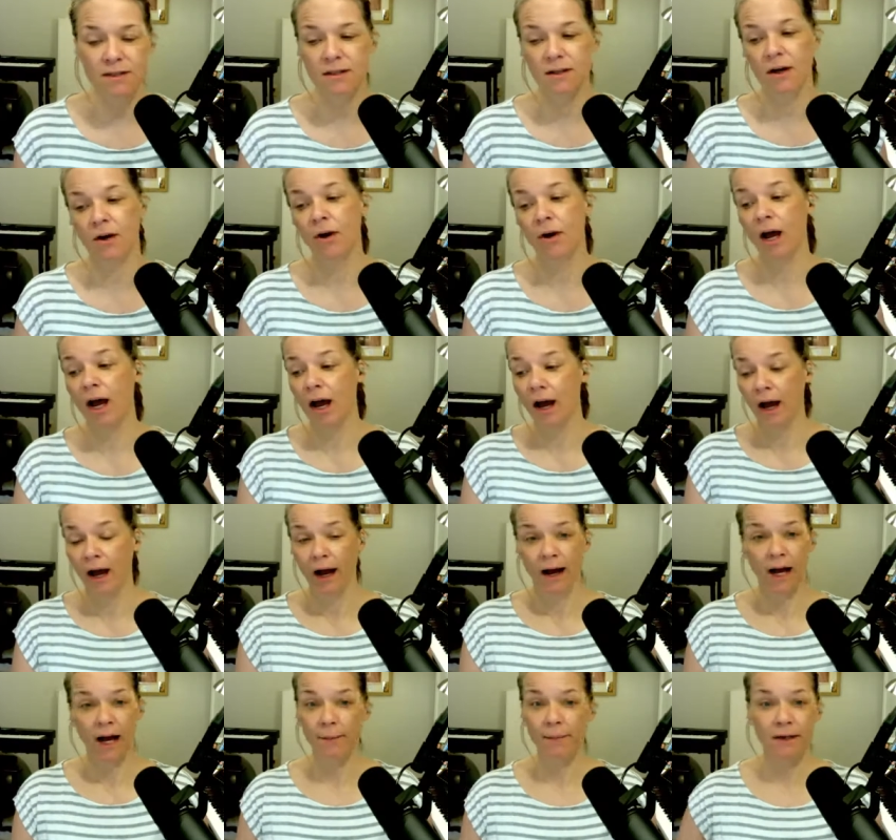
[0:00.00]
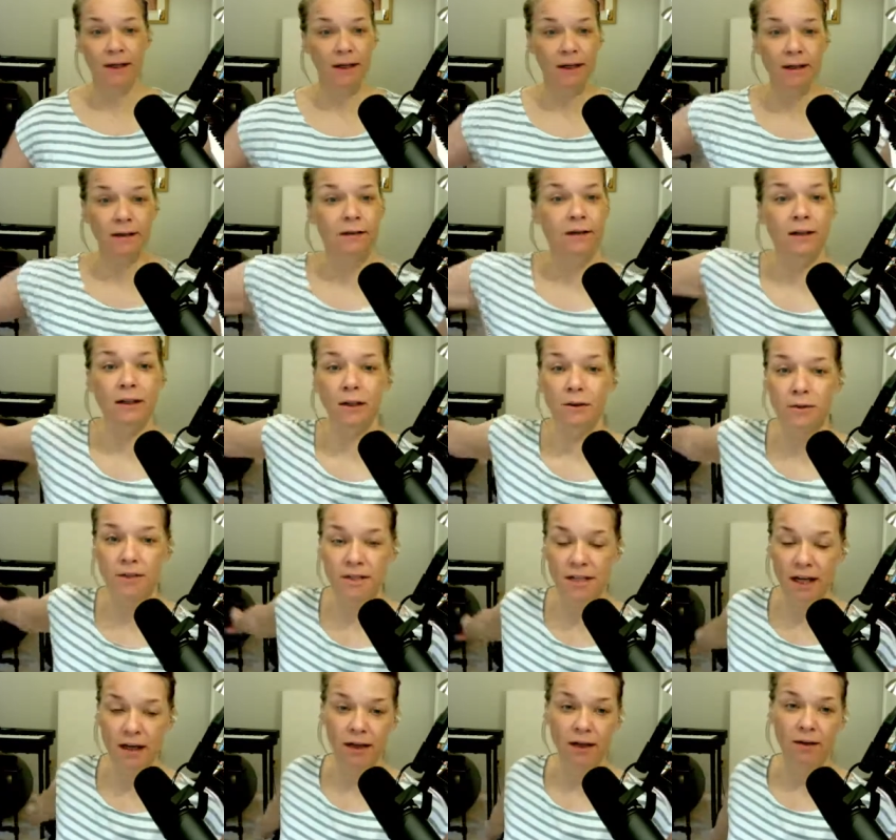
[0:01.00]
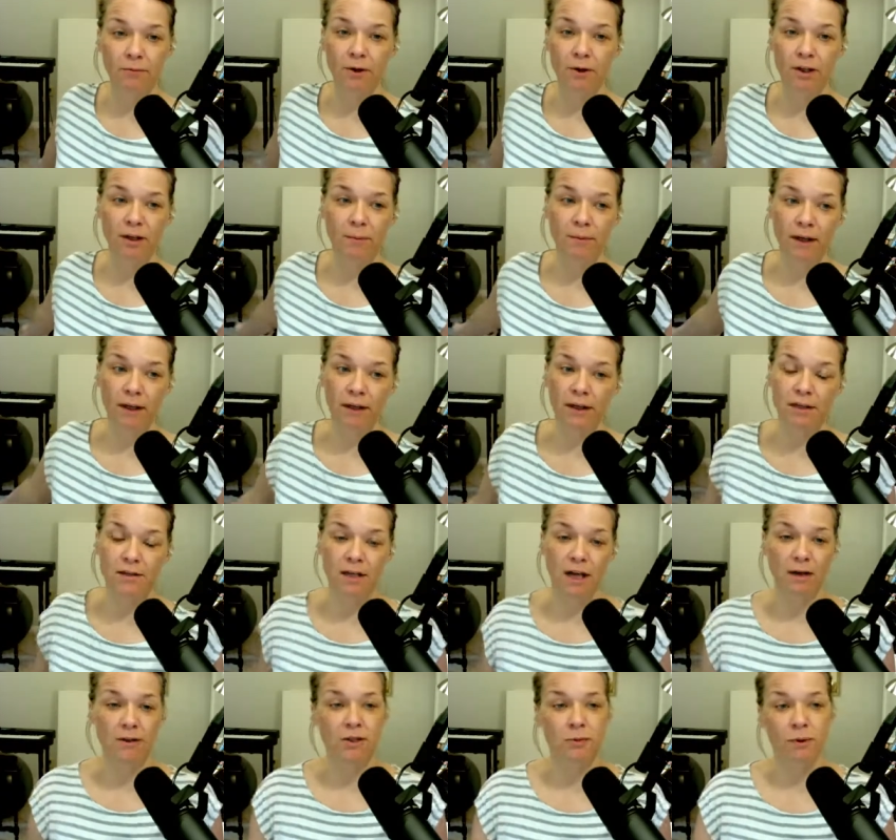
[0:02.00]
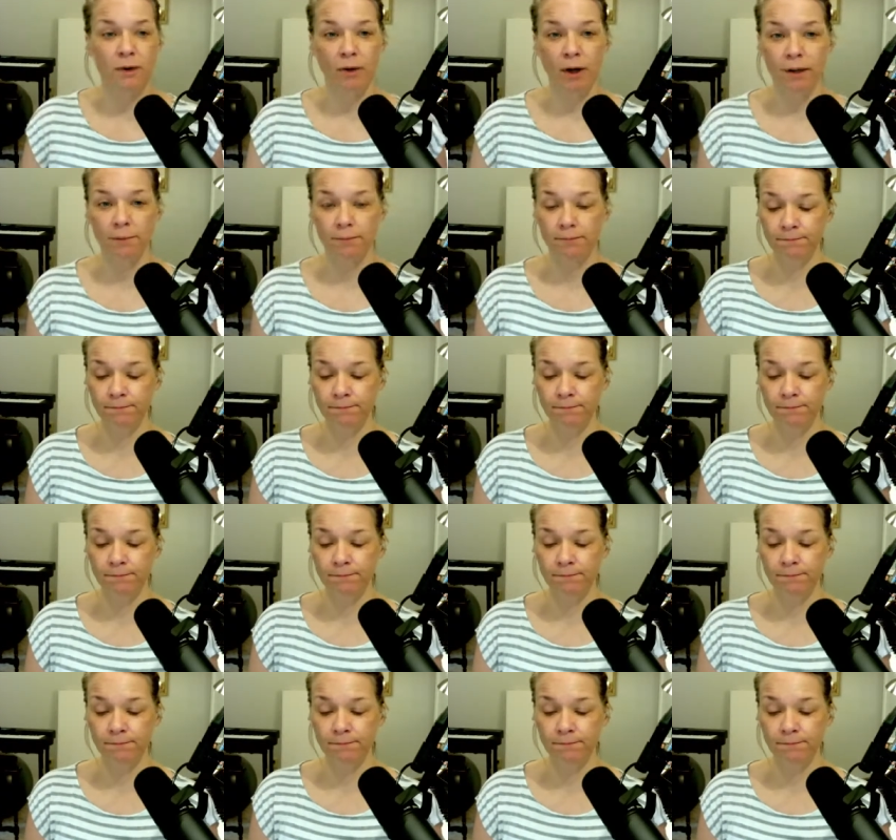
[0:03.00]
So I'll be, standing with the pianist and I'll just be going,